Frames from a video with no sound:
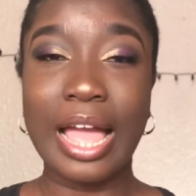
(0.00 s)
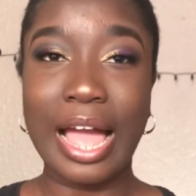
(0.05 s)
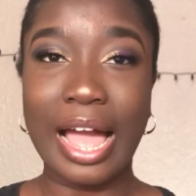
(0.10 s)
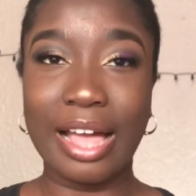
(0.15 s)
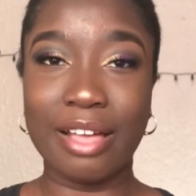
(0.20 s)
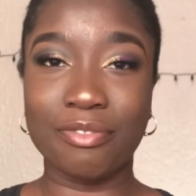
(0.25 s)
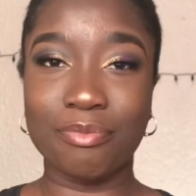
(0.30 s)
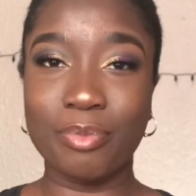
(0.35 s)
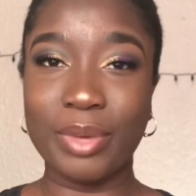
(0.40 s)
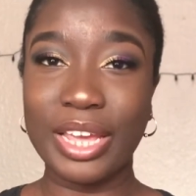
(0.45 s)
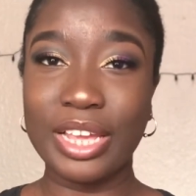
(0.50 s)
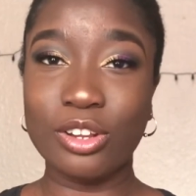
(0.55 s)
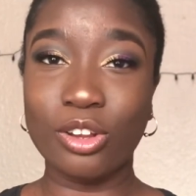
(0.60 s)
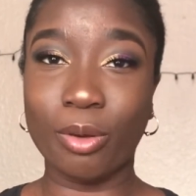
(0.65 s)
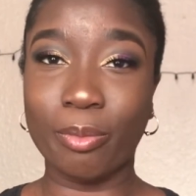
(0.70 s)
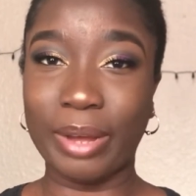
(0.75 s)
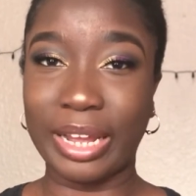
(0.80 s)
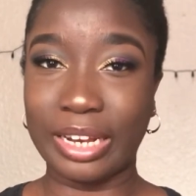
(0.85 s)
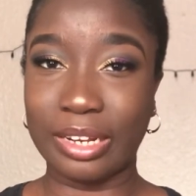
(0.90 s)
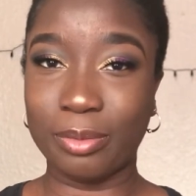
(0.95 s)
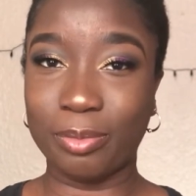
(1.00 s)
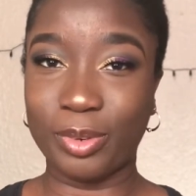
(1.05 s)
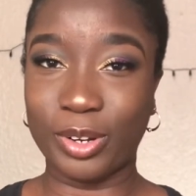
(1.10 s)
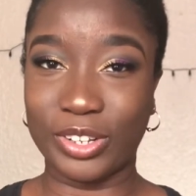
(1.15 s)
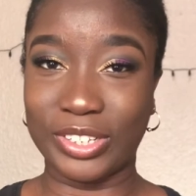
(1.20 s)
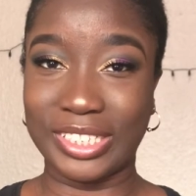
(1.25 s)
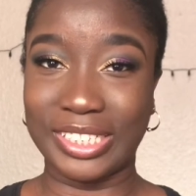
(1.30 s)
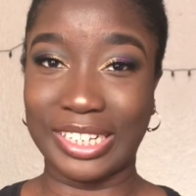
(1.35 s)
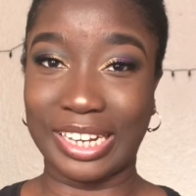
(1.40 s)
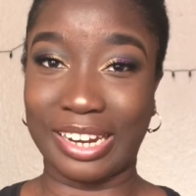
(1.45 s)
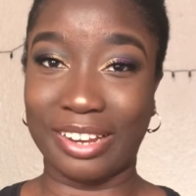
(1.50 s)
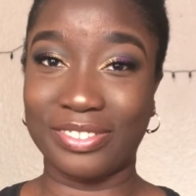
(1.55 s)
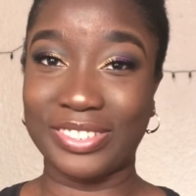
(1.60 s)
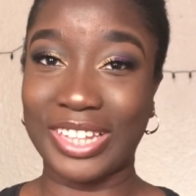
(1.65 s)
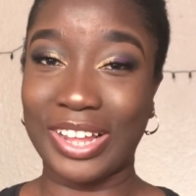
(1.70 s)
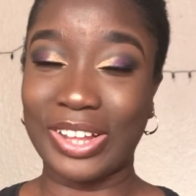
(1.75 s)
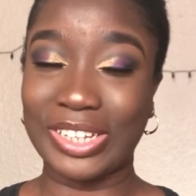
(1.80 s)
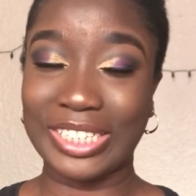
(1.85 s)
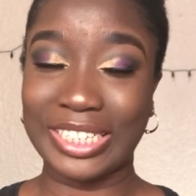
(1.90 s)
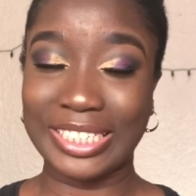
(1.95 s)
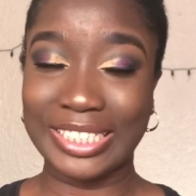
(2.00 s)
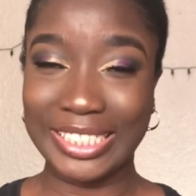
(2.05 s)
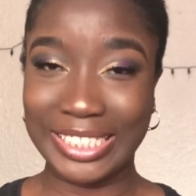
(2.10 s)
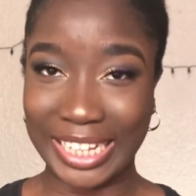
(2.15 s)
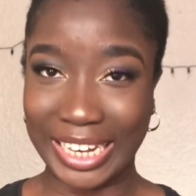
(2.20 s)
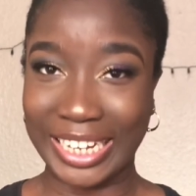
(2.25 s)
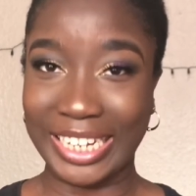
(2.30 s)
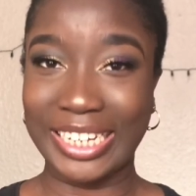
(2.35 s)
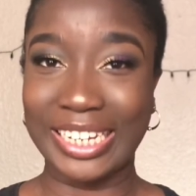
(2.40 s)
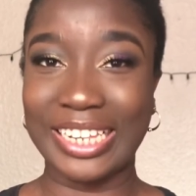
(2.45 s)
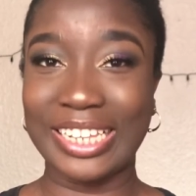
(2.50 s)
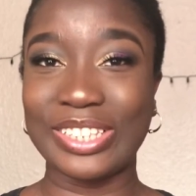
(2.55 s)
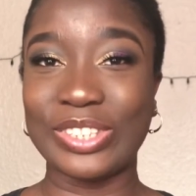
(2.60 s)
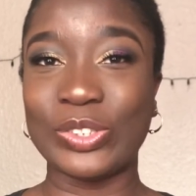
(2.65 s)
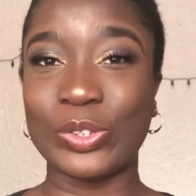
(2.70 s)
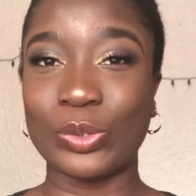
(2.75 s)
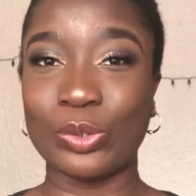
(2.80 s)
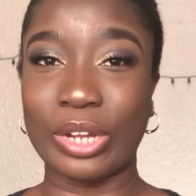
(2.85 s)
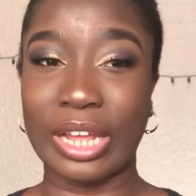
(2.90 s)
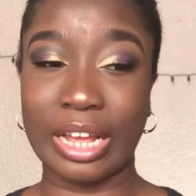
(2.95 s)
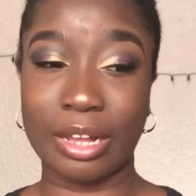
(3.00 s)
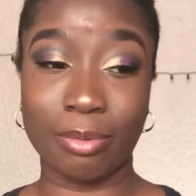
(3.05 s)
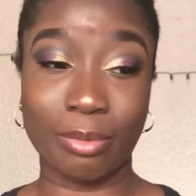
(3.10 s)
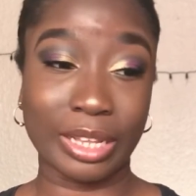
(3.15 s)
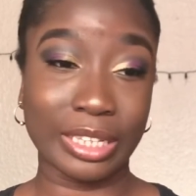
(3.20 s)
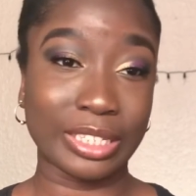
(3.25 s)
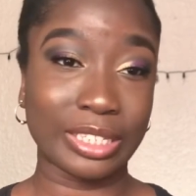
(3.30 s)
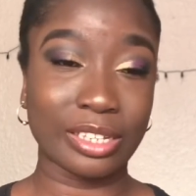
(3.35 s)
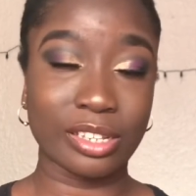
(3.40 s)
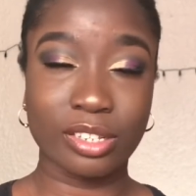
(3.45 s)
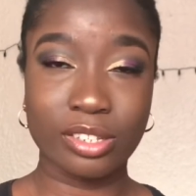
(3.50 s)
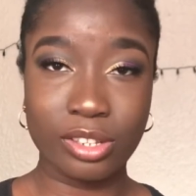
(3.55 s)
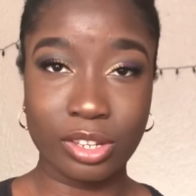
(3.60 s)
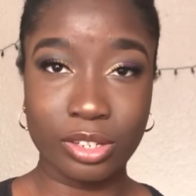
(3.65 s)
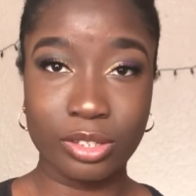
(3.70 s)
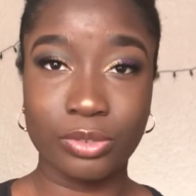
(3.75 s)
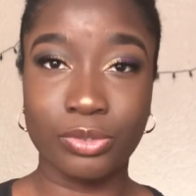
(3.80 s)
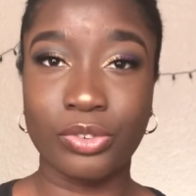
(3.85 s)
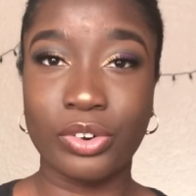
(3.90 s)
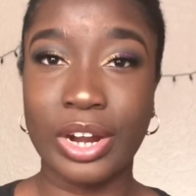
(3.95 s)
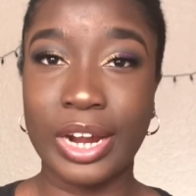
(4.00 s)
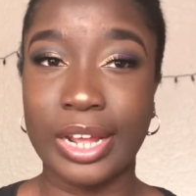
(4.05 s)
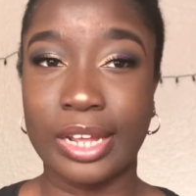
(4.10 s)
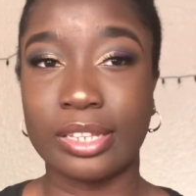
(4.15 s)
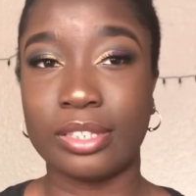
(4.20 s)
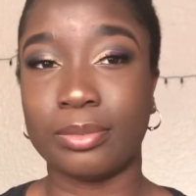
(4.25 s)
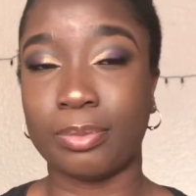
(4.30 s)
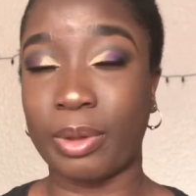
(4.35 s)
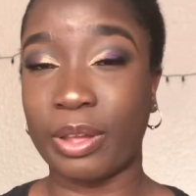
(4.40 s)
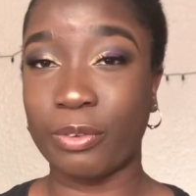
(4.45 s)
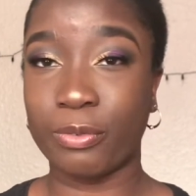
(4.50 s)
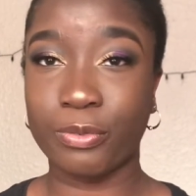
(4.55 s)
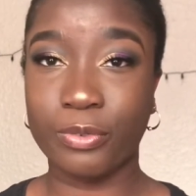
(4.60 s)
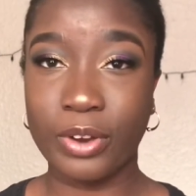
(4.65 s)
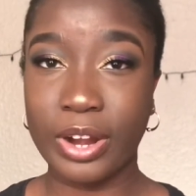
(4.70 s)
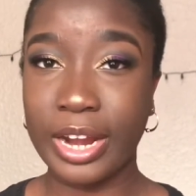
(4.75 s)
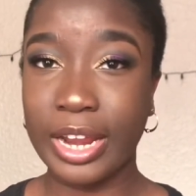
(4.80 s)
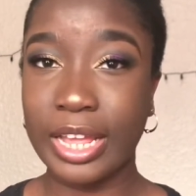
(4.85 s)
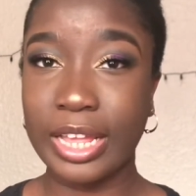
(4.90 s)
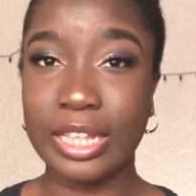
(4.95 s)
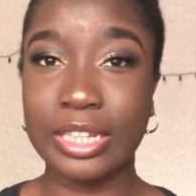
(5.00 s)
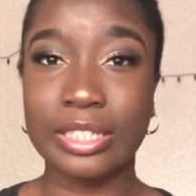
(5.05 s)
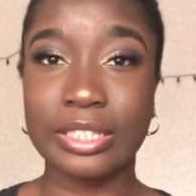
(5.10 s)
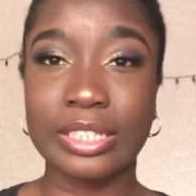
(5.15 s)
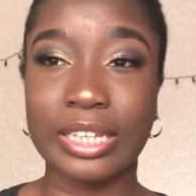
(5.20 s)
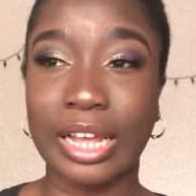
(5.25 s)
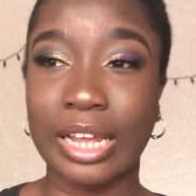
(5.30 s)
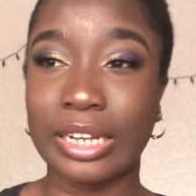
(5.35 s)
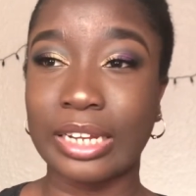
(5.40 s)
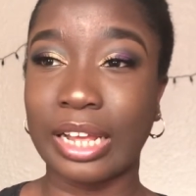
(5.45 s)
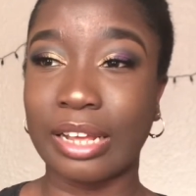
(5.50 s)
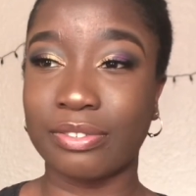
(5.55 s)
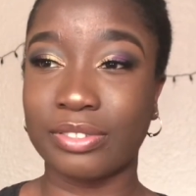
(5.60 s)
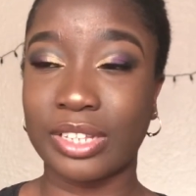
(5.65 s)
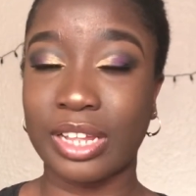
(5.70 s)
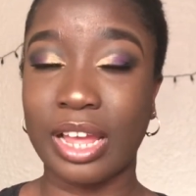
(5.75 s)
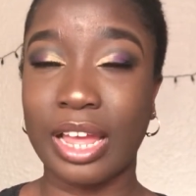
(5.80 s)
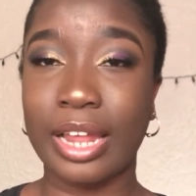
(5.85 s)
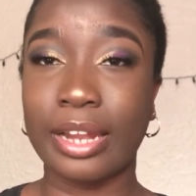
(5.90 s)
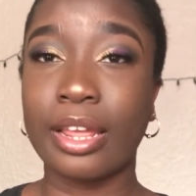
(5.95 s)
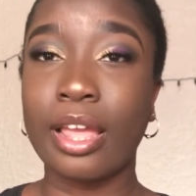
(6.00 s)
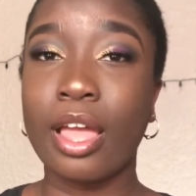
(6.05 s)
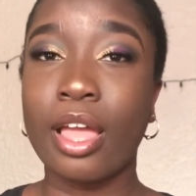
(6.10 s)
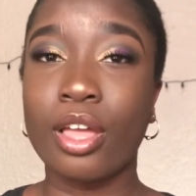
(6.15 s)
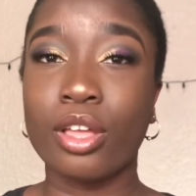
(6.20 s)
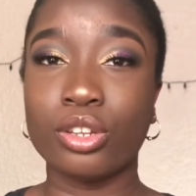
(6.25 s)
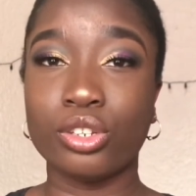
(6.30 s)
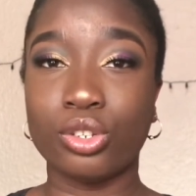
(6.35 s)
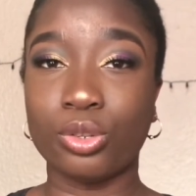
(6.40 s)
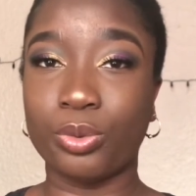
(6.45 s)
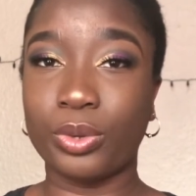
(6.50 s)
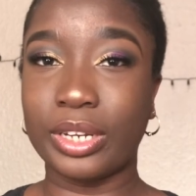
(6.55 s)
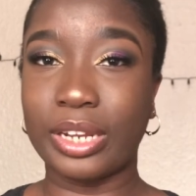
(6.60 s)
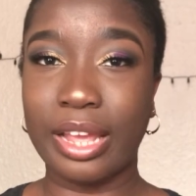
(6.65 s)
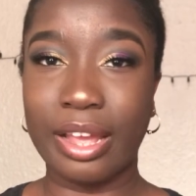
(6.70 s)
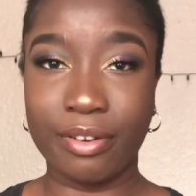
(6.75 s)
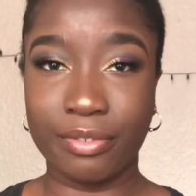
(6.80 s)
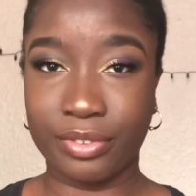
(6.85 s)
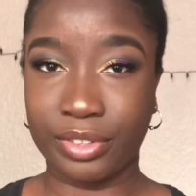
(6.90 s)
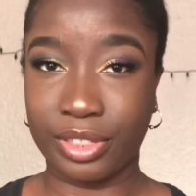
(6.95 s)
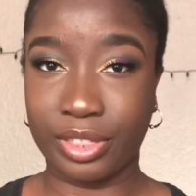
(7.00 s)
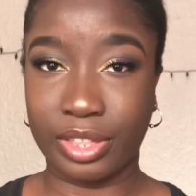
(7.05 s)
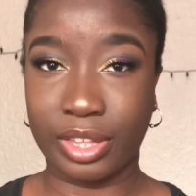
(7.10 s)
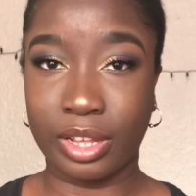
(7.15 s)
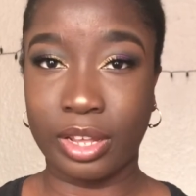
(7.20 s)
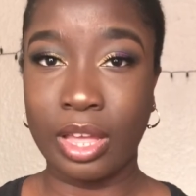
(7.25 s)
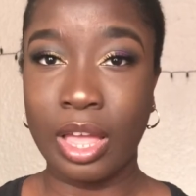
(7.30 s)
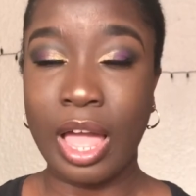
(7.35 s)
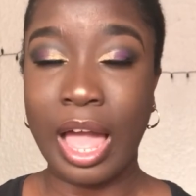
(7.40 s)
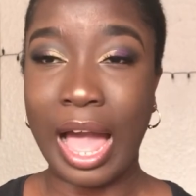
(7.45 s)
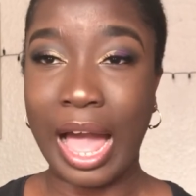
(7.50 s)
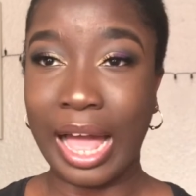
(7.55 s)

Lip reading: I've made all my lip glosses and I've started selling it to like my sister's friends, my friends, and I've started doing everything.